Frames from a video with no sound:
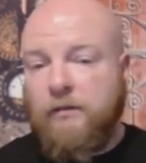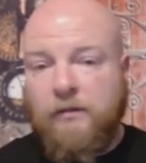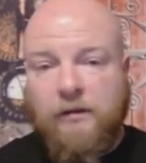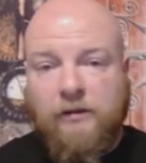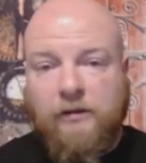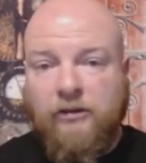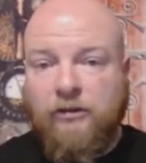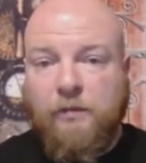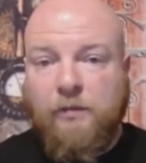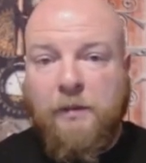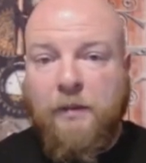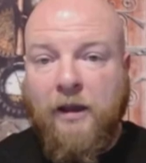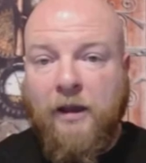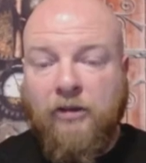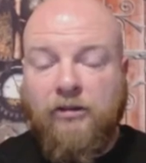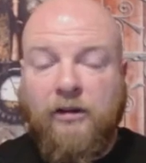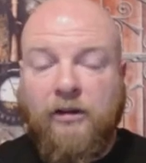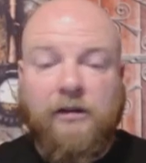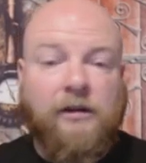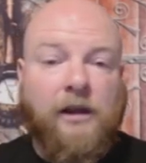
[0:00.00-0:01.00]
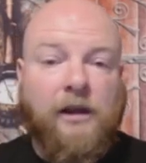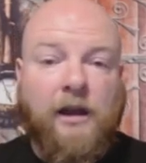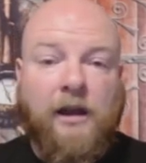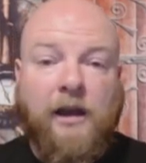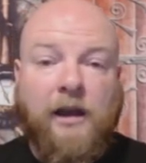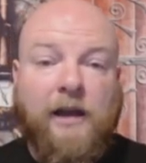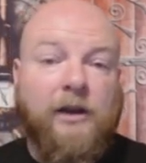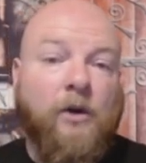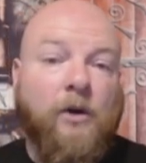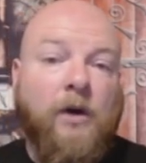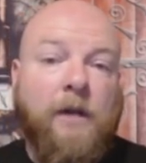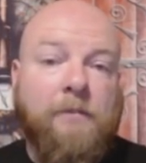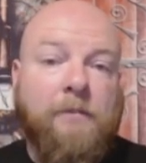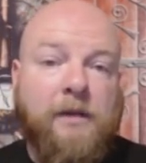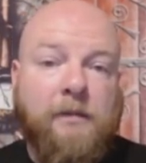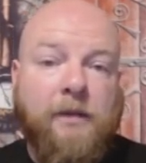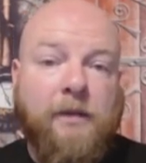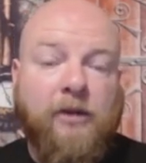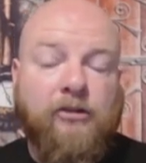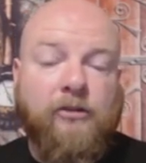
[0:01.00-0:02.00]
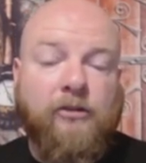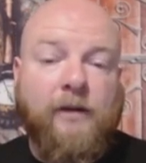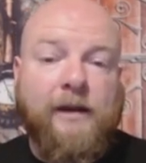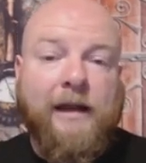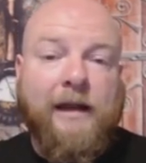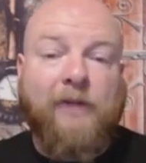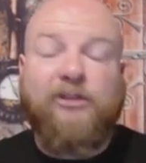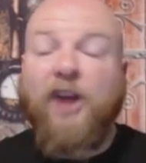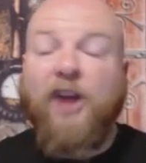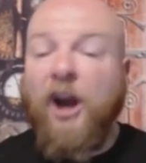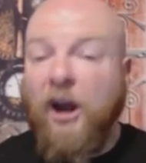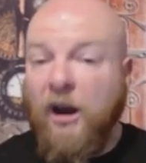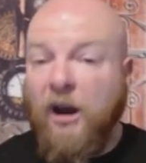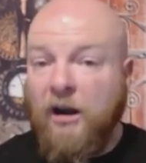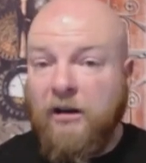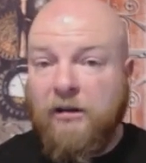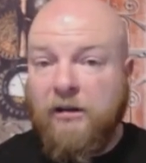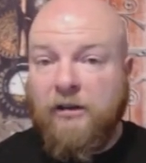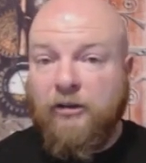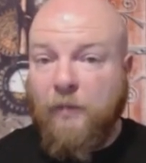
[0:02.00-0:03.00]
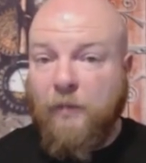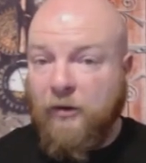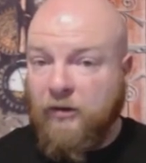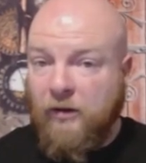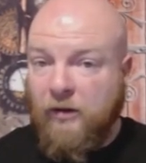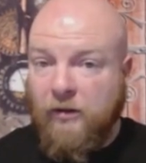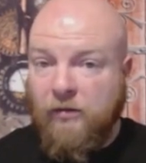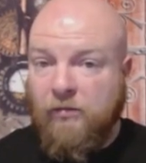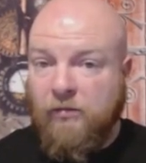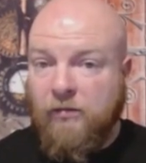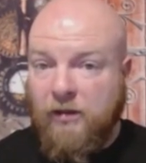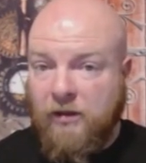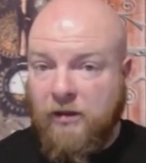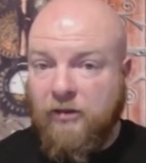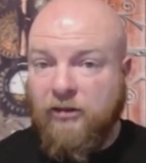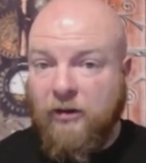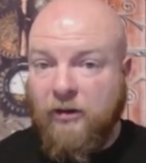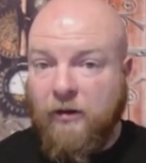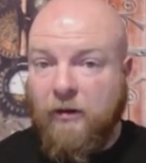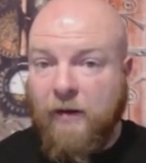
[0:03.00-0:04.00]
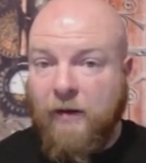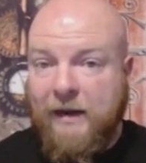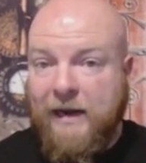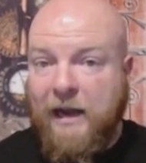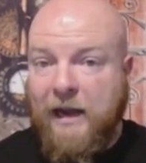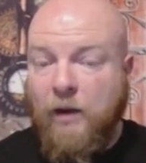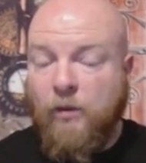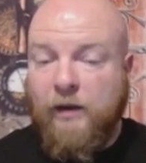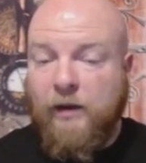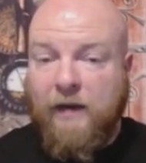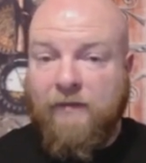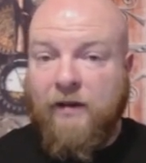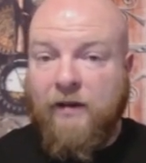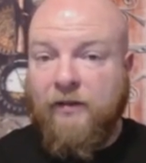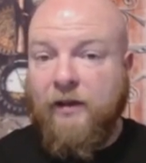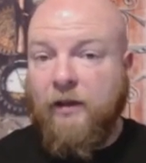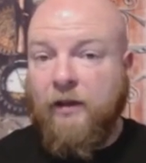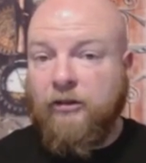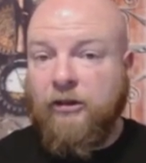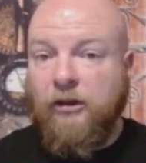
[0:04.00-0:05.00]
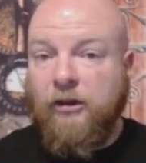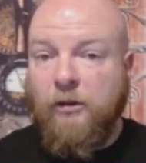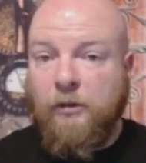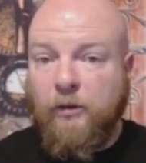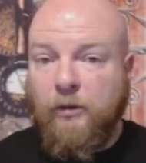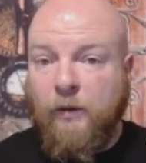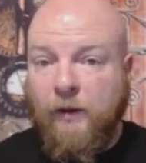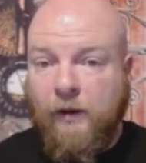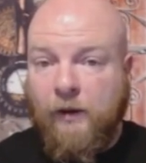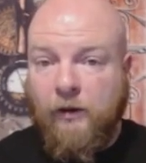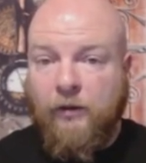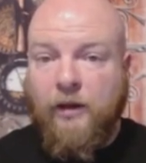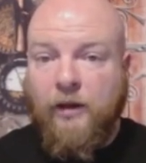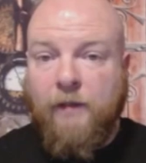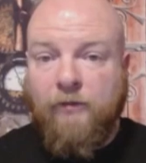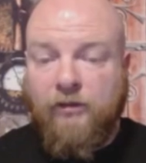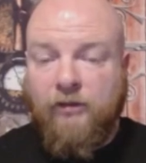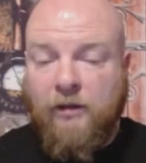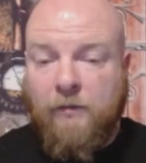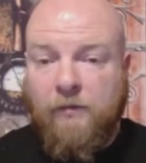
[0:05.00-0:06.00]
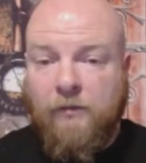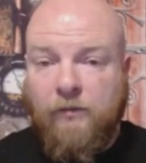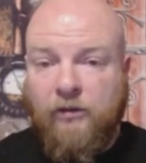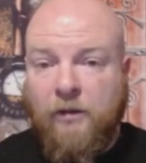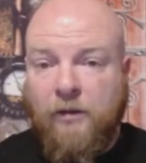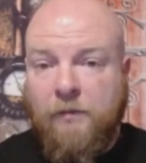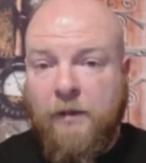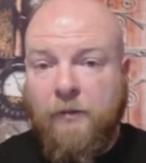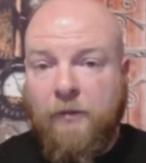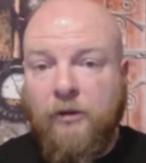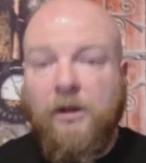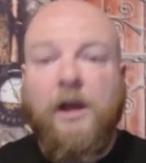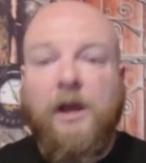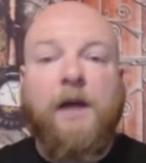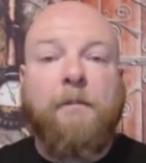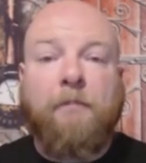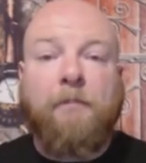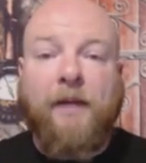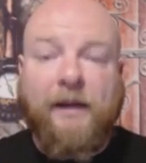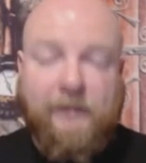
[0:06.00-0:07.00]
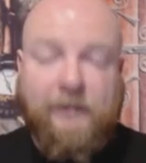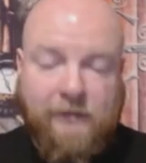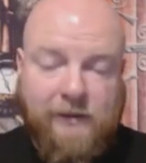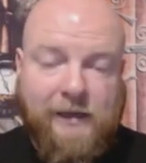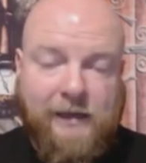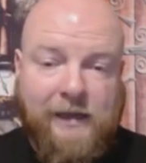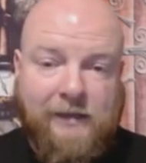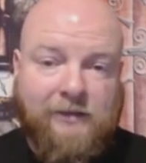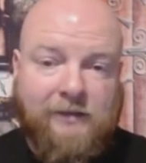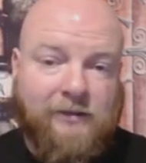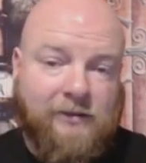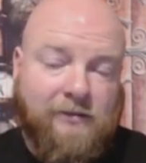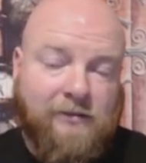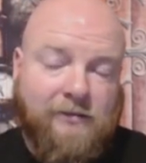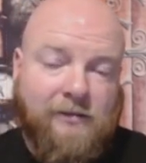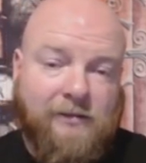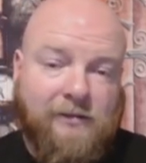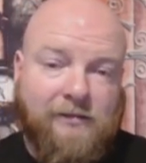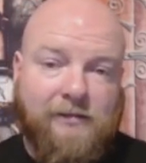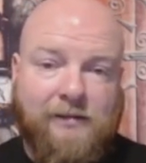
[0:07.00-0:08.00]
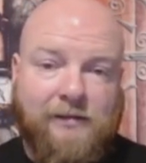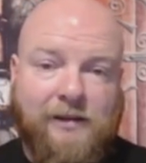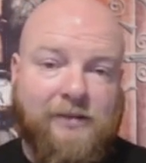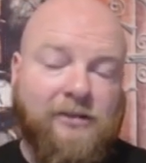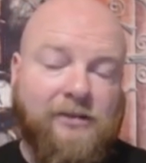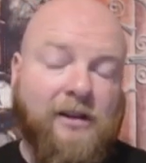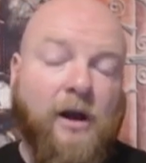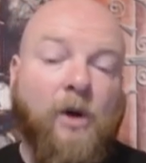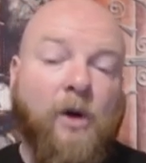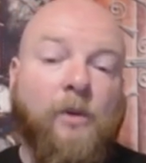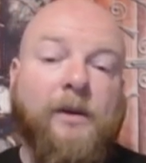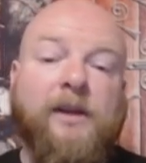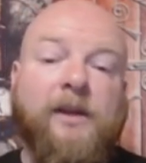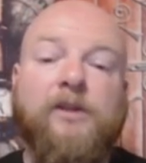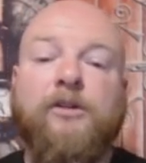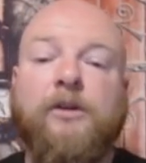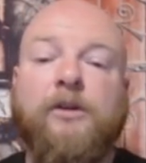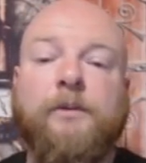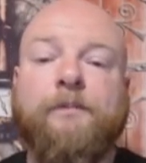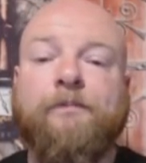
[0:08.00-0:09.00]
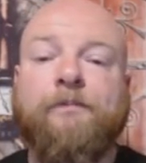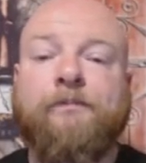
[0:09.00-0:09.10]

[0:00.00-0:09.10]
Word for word: just be patient uh, i know i'm being patient right now it's hard especially considering right now when you have nothing else to do but twiddle your thumbs some some people but it's it's all we can do